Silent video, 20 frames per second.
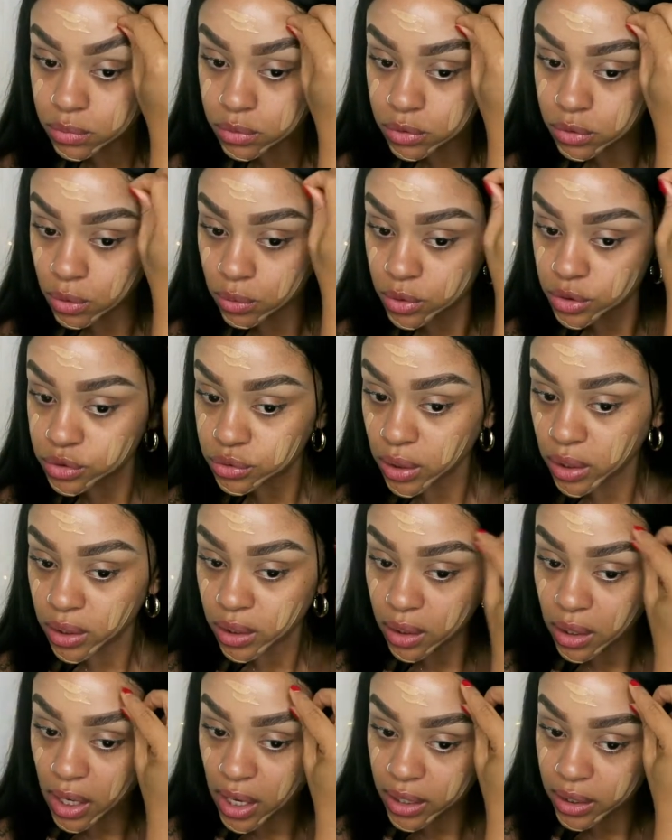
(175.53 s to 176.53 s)
So we're
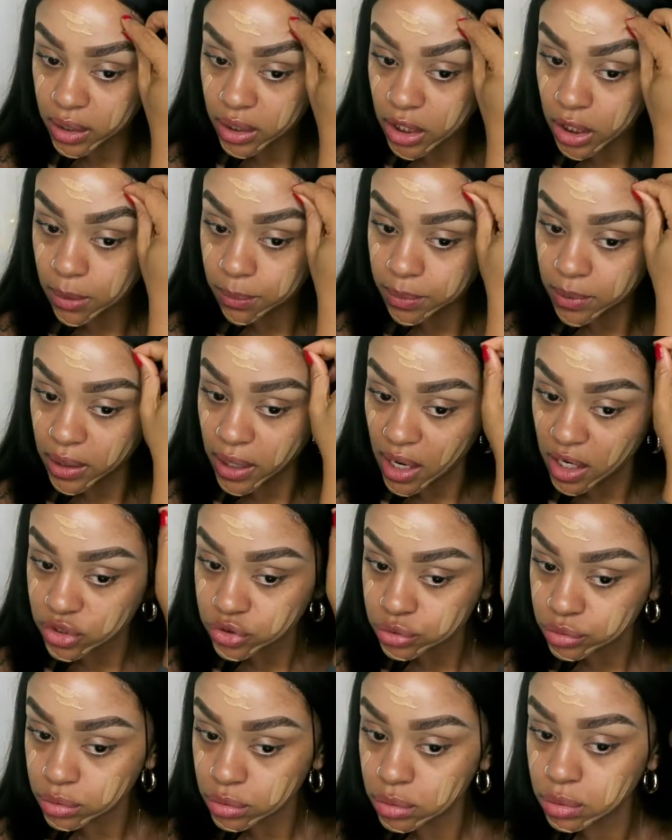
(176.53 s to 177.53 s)
trying to kind of keep it
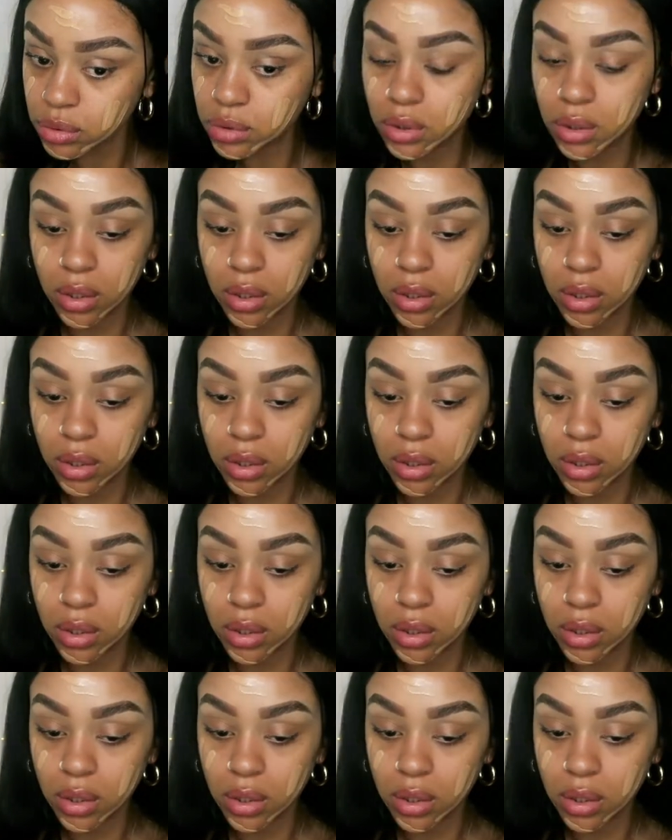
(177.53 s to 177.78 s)
natural.